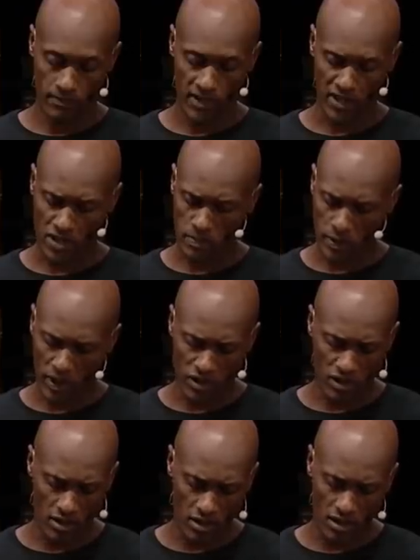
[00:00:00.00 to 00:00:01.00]
There's
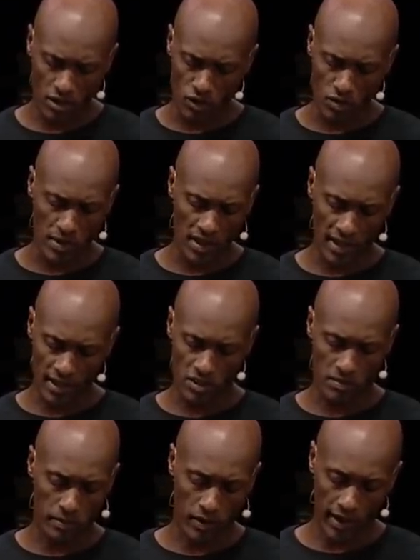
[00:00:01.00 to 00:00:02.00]
prejudice looming
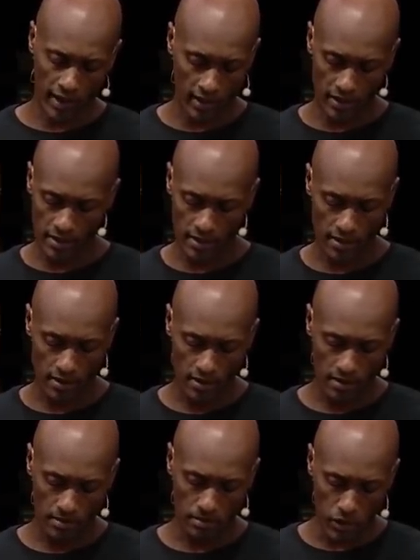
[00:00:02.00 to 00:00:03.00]
next to pride,
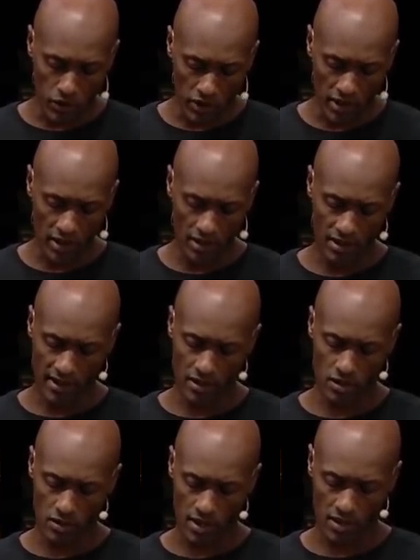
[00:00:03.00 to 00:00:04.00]
beauty
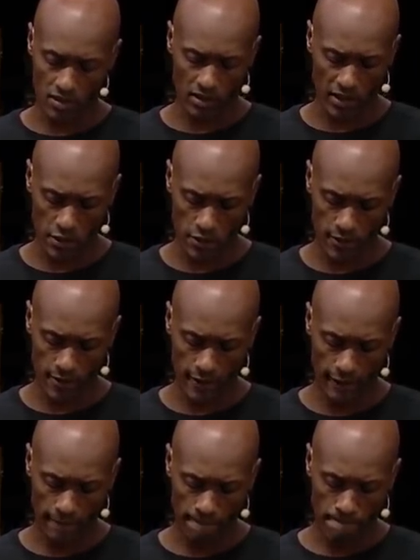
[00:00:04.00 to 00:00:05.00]
next to desolation,
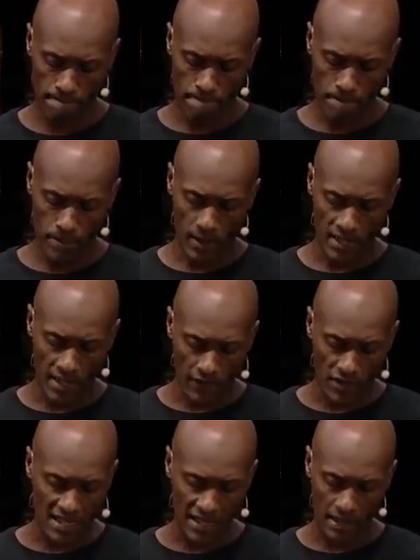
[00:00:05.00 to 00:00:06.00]

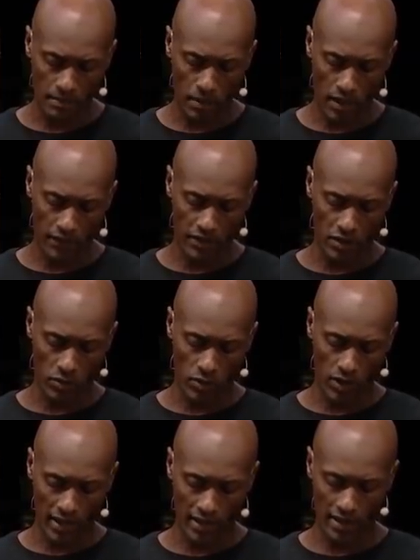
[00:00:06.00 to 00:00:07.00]
devastating poverty
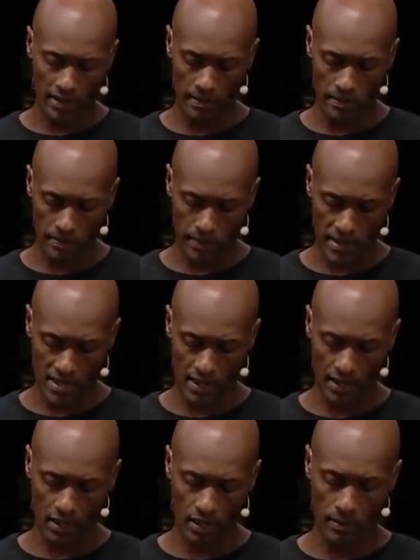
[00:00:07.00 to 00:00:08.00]
right
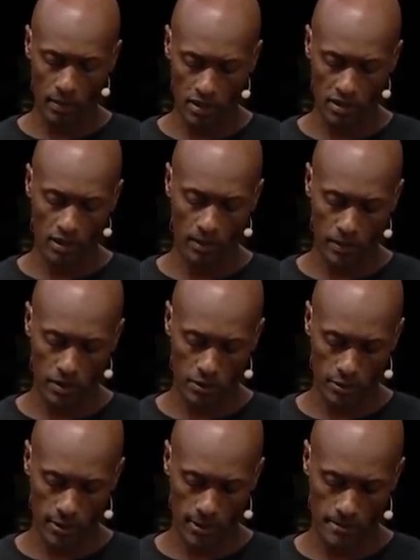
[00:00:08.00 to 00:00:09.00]
beside abundant
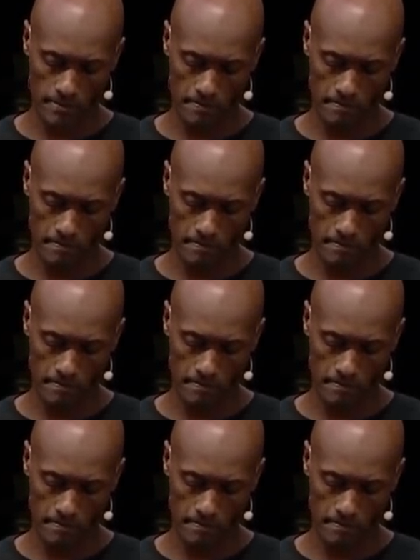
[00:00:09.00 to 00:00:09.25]
opportunity.